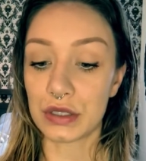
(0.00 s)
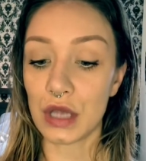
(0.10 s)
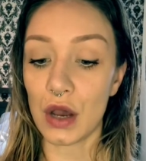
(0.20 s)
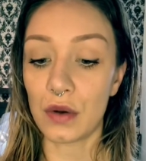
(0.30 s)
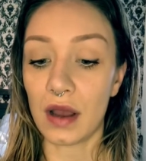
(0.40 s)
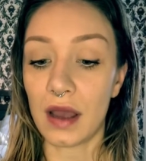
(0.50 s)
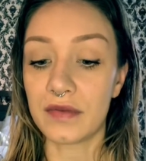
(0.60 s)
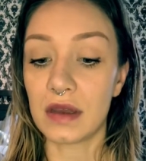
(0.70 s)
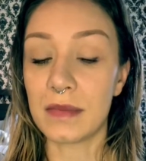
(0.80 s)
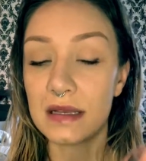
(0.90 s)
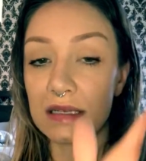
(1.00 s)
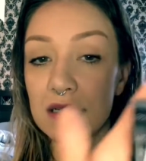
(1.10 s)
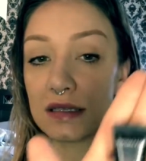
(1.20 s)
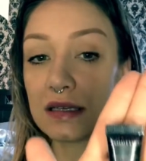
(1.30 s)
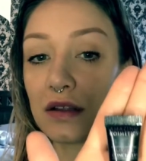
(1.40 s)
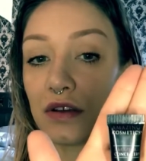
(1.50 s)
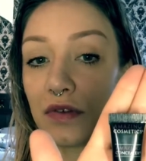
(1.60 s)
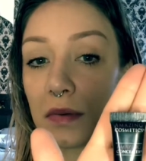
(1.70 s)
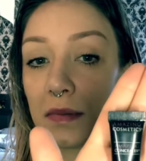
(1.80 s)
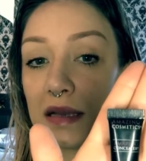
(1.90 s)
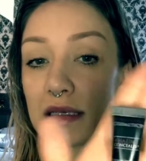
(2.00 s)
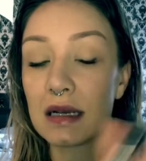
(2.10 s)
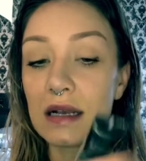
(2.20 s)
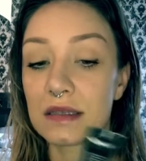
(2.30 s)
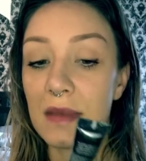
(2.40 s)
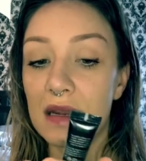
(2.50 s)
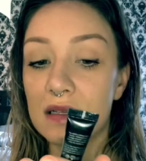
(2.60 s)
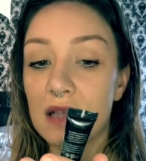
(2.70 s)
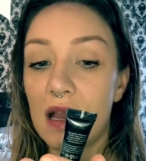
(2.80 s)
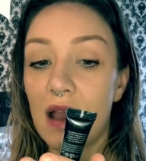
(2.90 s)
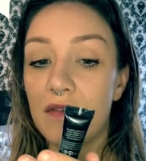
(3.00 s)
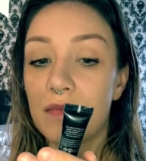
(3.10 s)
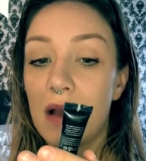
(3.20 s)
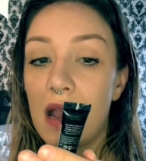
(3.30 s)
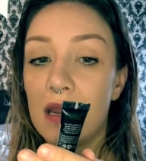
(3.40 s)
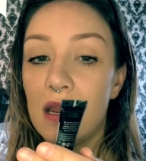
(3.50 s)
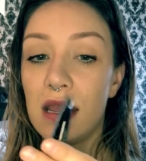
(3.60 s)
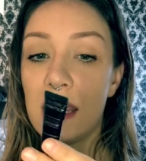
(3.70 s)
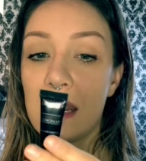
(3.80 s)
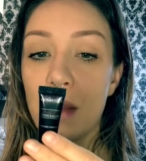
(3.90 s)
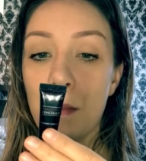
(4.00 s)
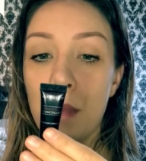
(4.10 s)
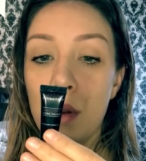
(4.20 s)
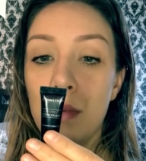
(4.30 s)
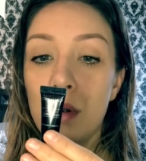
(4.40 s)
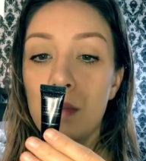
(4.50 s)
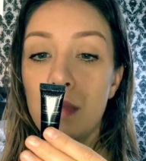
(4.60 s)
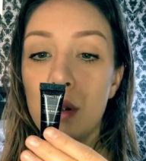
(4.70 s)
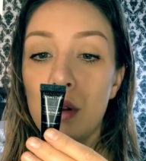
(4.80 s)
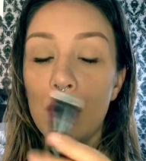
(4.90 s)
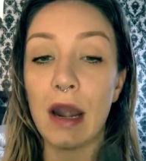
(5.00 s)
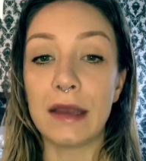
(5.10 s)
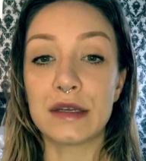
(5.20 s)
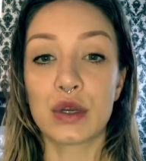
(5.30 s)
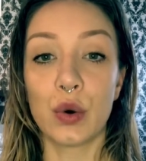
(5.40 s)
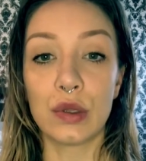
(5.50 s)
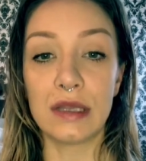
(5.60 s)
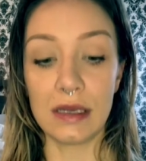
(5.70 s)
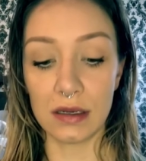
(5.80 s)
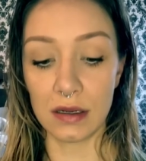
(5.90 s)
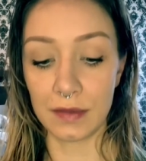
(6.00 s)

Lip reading: So I have the Amazing Concealer from Amazing Cosmetics. I have mine in light golden.